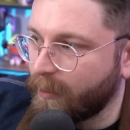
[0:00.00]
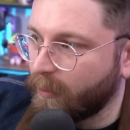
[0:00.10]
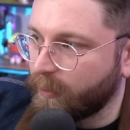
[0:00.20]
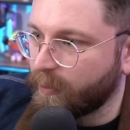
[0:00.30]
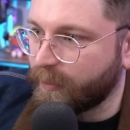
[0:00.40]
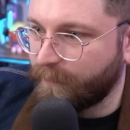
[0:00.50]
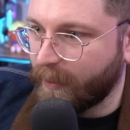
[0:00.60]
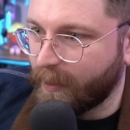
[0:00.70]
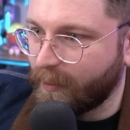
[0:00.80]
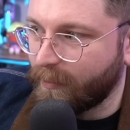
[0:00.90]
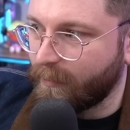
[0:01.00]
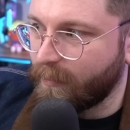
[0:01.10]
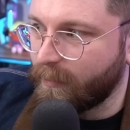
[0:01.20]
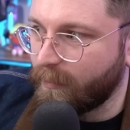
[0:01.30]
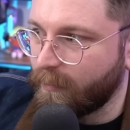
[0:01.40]
dudes used to f
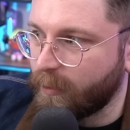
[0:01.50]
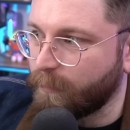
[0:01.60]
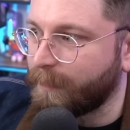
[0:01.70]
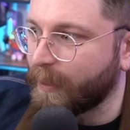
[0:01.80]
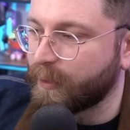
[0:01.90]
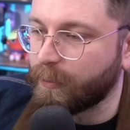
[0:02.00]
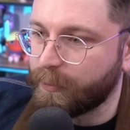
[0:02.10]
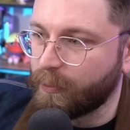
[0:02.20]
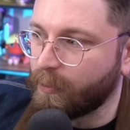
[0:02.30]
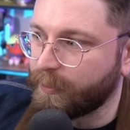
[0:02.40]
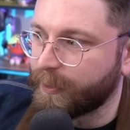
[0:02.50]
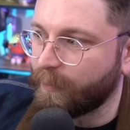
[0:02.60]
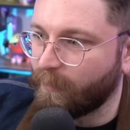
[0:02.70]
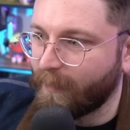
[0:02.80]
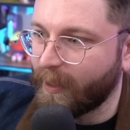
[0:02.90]
do pistol duels
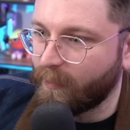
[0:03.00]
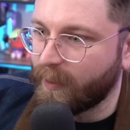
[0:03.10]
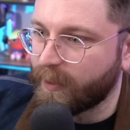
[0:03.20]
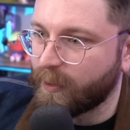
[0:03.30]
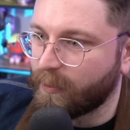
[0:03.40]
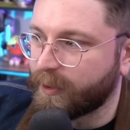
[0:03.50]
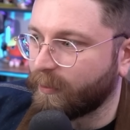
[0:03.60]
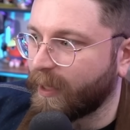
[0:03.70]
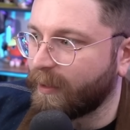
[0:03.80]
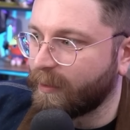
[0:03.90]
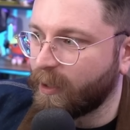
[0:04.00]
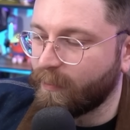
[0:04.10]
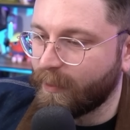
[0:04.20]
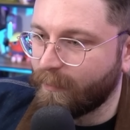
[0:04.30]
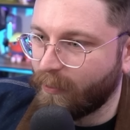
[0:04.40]
over minor insults. Okay, the
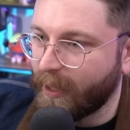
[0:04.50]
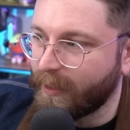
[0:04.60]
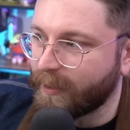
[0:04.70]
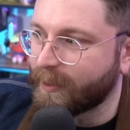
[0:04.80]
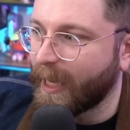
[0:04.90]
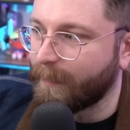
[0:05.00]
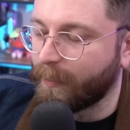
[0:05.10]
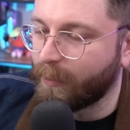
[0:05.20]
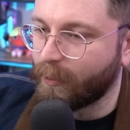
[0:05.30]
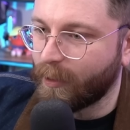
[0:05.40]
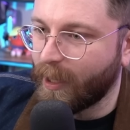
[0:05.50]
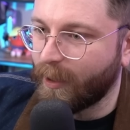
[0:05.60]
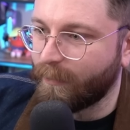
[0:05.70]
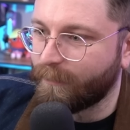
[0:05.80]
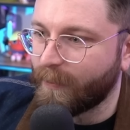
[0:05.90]
human brain is capable
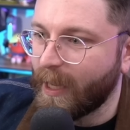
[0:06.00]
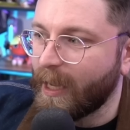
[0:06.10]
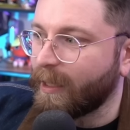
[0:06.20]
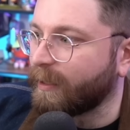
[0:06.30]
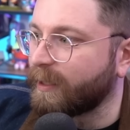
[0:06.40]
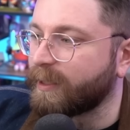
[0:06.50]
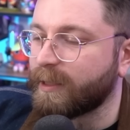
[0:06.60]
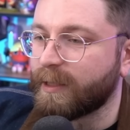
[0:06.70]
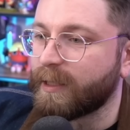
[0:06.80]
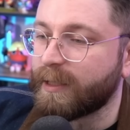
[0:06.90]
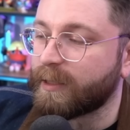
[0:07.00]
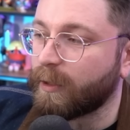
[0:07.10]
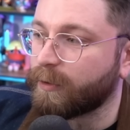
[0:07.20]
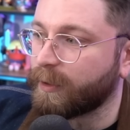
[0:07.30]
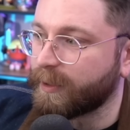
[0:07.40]
of, like, this is
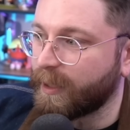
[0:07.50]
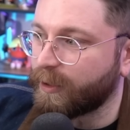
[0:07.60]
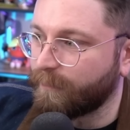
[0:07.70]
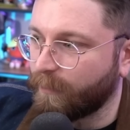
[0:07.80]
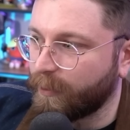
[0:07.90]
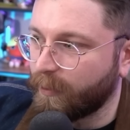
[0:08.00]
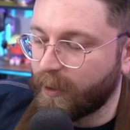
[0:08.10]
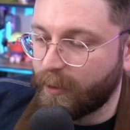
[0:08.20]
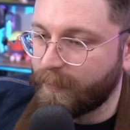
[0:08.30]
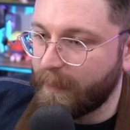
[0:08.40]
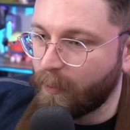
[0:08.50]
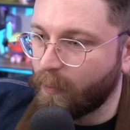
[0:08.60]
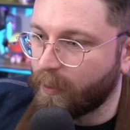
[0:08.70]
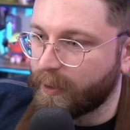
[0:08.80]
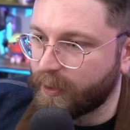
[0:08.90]
socialization for you. You know, people
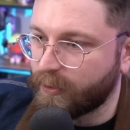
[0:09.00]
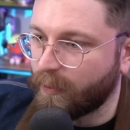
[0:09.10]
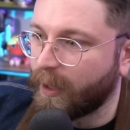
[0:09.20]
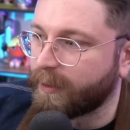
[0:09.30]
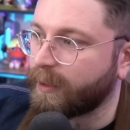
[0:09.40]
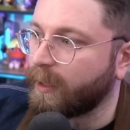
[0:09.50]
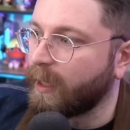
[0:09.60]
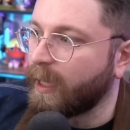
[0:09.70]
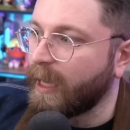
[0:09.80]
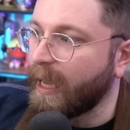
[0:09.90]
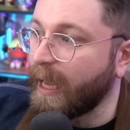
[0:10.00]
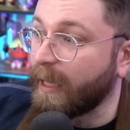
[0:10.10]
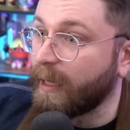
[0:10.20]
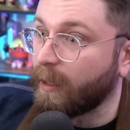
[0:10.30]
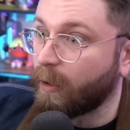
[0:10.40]
will construct
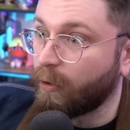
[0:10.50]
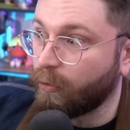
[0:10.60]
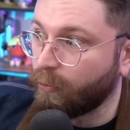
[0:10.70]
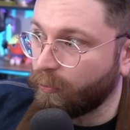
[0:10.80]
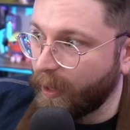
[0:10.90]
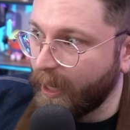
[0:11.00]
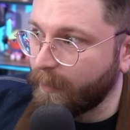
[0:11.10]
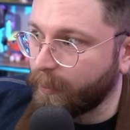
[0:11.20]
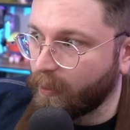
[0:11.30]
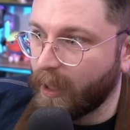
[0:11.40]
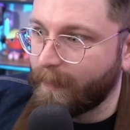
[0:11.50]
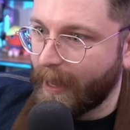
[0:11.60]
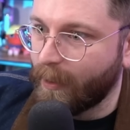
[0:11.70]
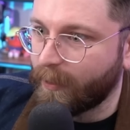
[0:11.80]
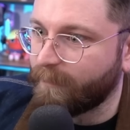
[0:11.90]
an incredible
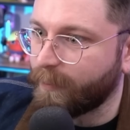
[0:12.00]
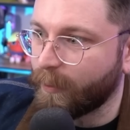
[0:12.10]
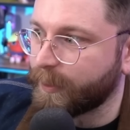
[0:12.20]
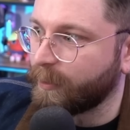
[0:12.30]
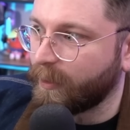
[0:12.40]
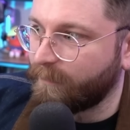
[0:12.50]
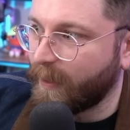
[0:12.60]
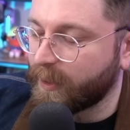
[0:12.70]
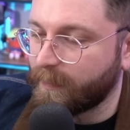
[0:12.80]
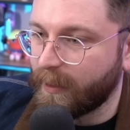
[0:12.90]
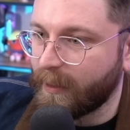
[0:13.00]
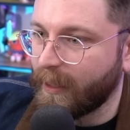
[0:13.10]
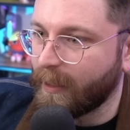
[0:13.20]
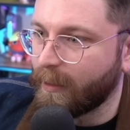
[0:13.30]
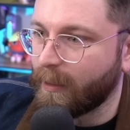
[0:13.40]
amount of personal investment
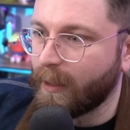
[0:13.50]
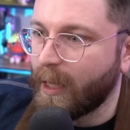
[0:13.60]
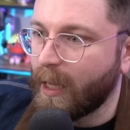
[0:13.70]
in